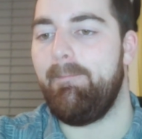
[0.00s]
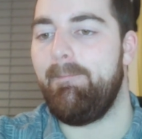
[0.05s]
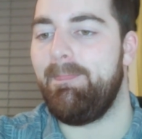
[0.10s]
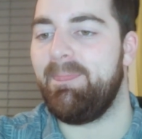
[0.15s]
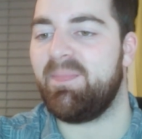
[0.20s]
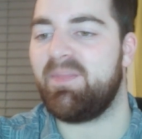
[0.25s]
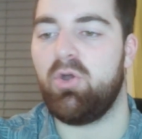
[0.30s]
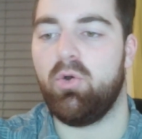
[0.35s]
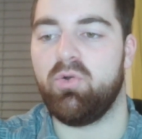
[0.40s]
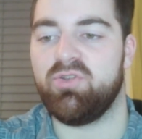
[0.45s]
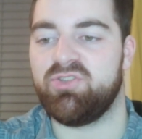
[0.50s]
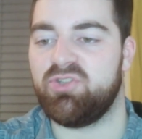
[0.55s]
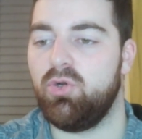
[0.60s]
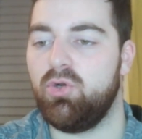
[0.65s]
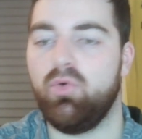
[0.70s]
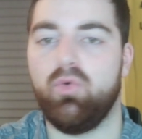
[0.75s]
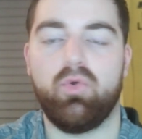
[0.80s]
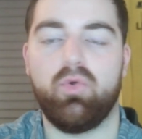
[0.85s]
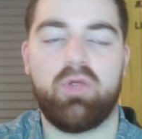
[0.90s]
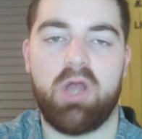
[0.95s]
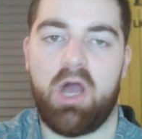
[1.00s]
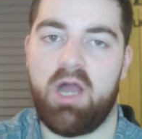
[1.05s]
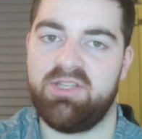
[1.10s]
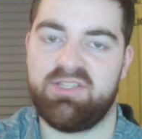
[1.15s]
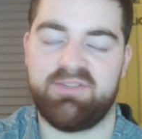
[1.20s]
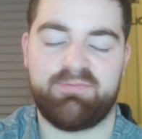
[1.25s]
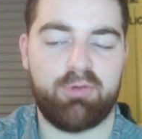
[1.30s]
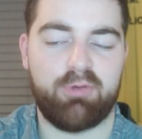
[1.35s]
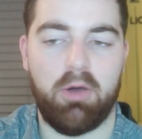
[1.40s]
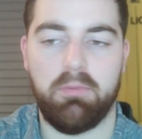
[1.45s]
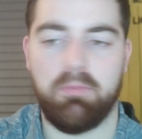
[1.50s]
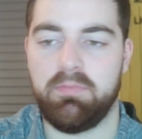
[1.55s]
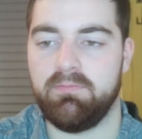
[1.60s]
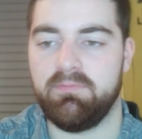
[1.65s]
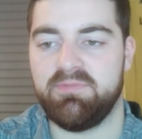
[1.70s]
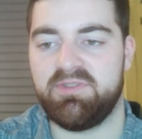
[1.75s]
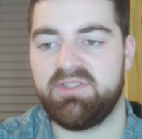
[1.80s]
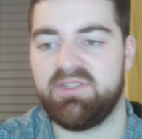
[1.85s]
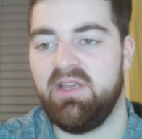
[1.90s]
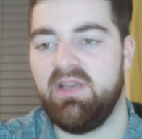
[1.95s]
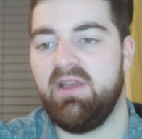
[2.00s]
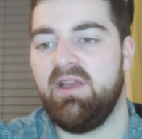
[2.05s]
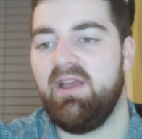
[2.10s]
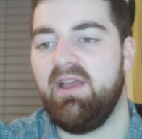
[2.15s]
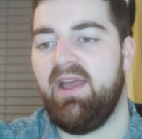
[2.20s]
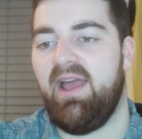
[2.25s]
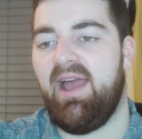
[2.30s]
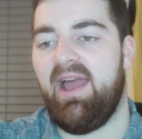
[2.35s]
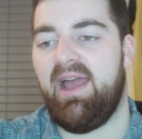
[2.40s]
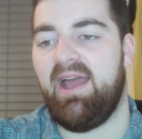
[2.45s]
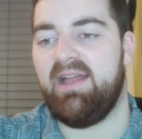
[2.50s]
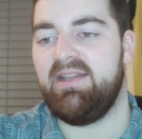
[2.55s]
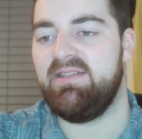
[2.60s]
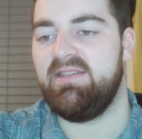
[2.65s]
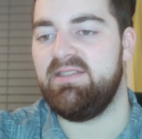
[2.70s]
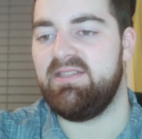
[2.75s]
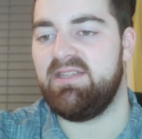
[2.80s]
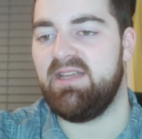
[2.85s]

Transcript: causing all kinds of problems. And